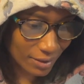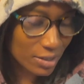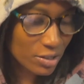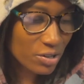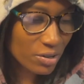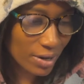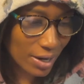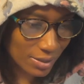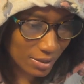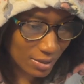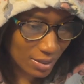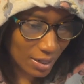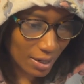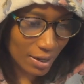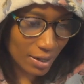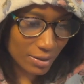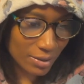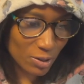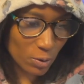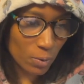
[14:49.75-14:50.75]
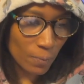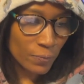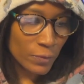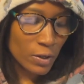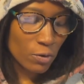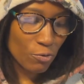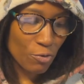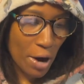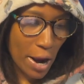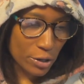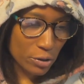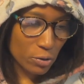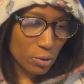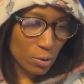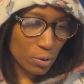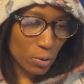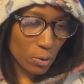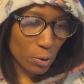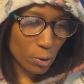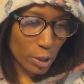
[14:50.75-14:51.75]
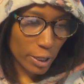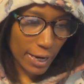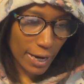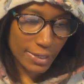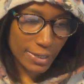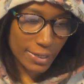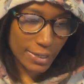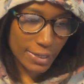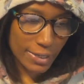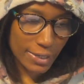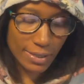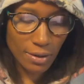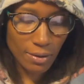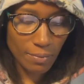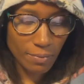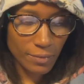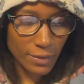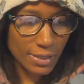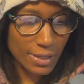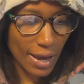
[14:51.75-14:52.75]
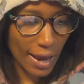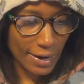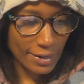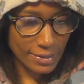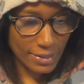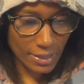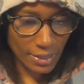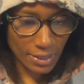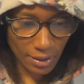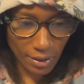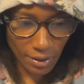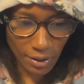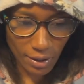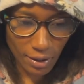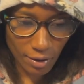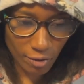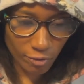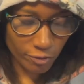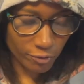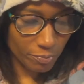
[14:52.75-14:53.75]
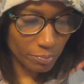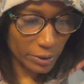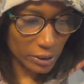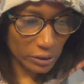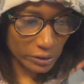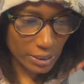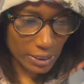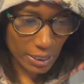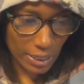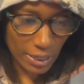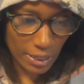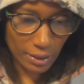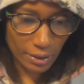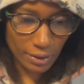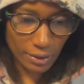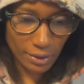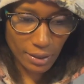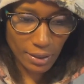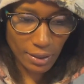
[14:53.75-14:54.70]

Interesting. So radical organicism, this idea of building